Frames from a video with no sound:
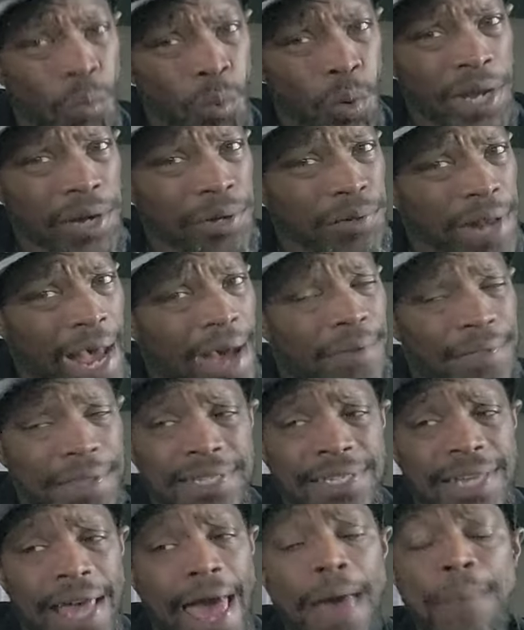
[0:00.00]
Weird how
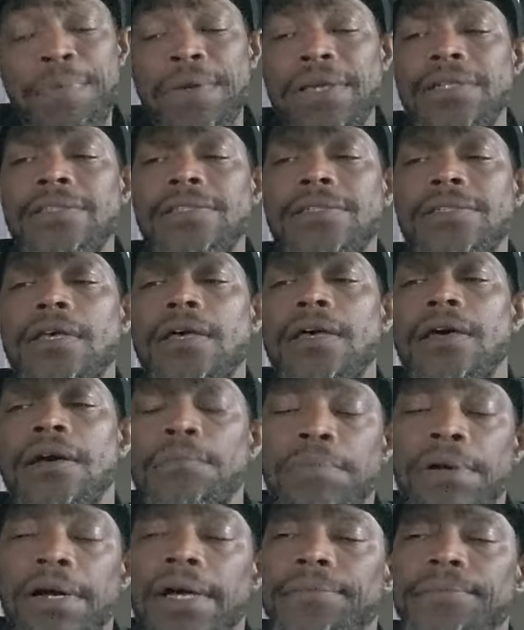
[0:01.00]
this happens,
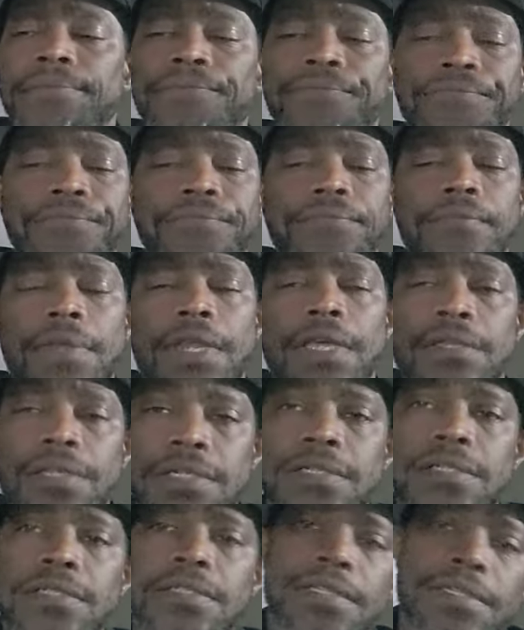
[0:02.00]
but
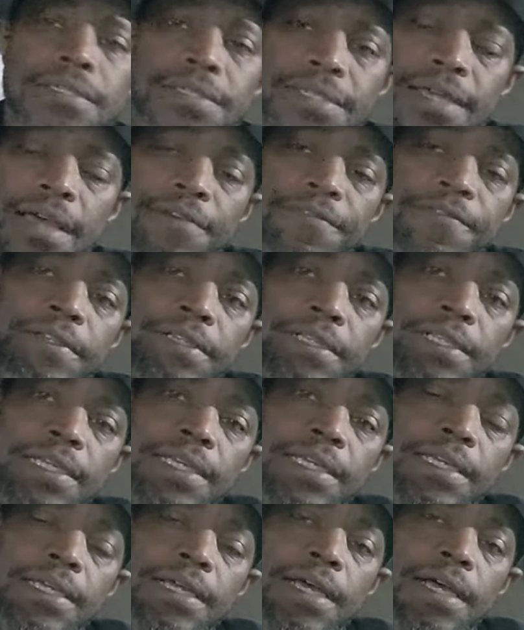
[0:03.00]
this is a
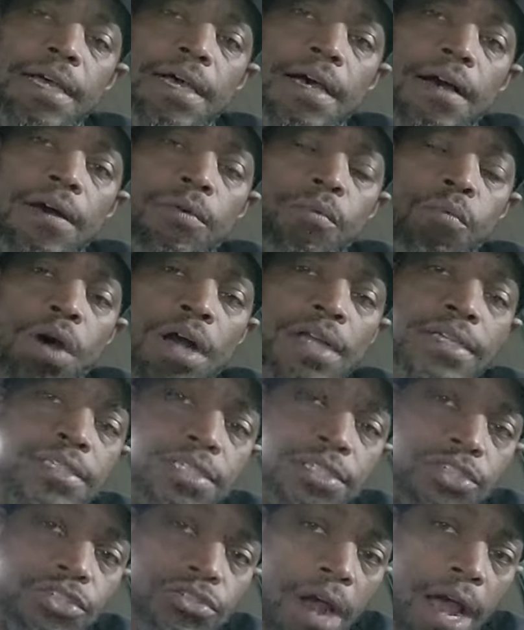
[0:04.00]
definitely one
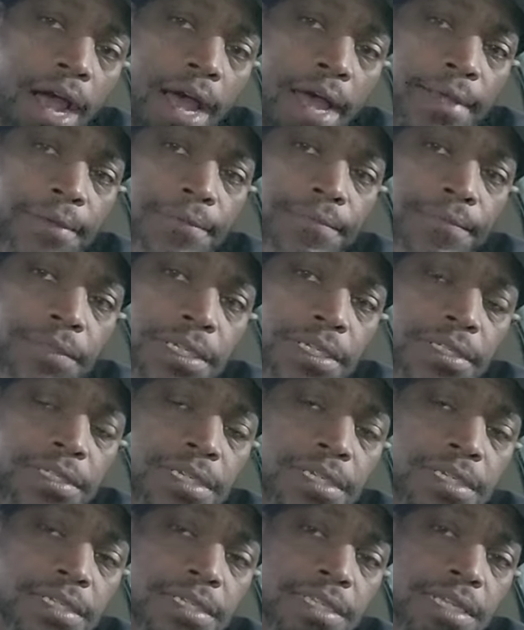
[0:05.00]
to try. This
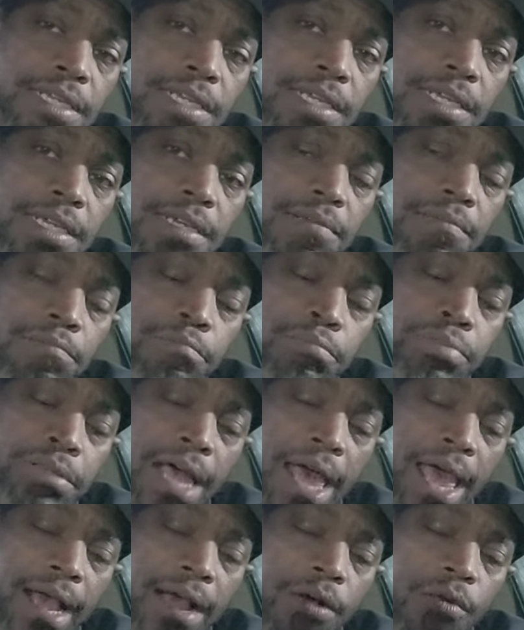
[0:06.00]
is the
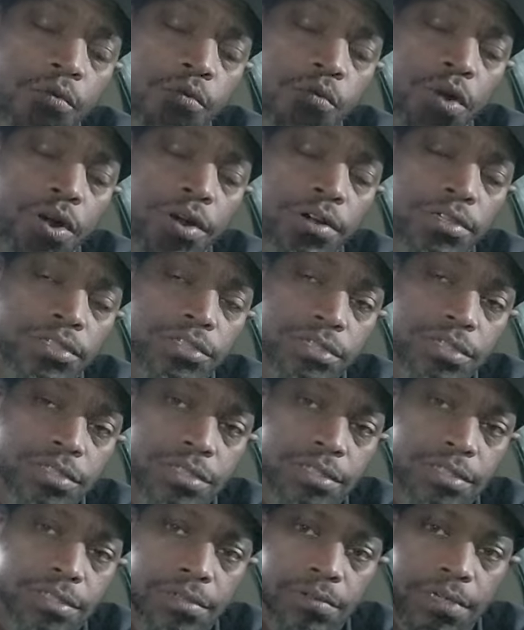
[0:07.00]
Black Works
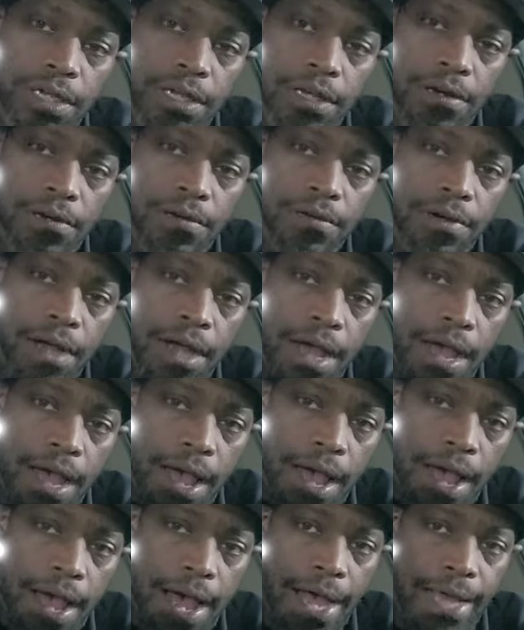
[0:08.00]
Studio
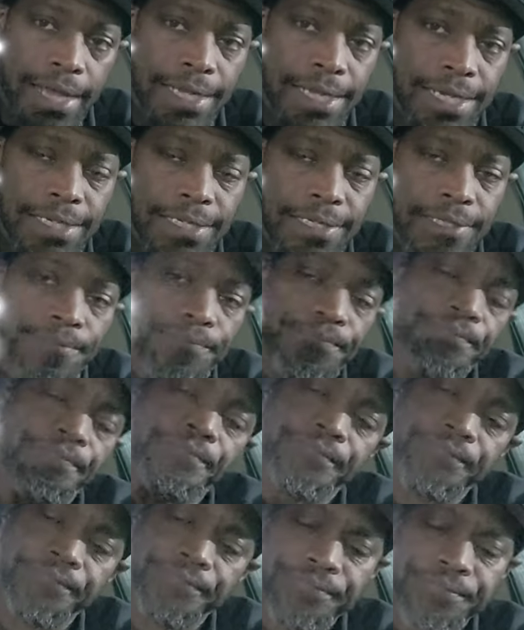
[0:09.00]
Hyena
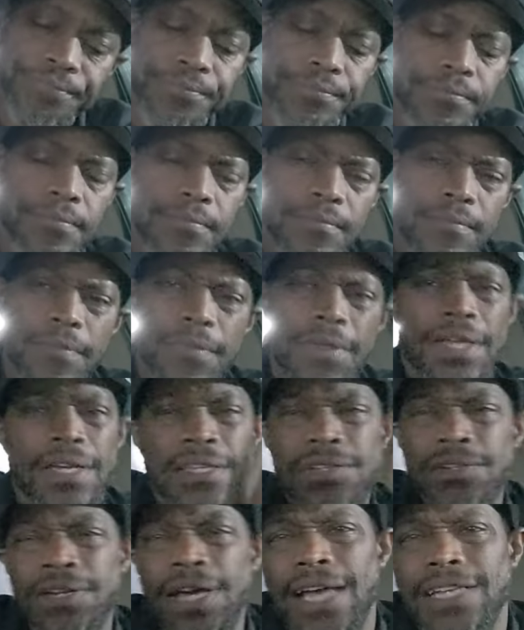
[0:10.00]

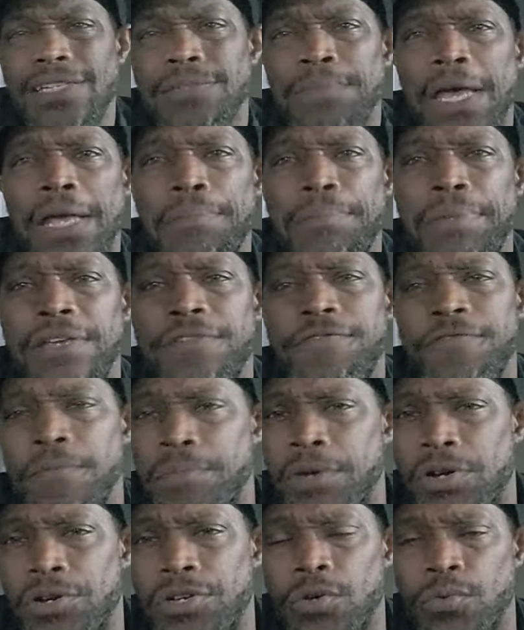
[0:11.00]
you guys may be
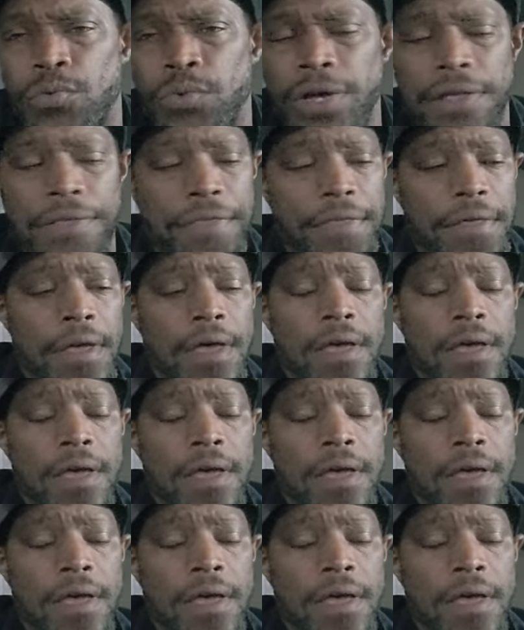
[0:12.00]
familiar with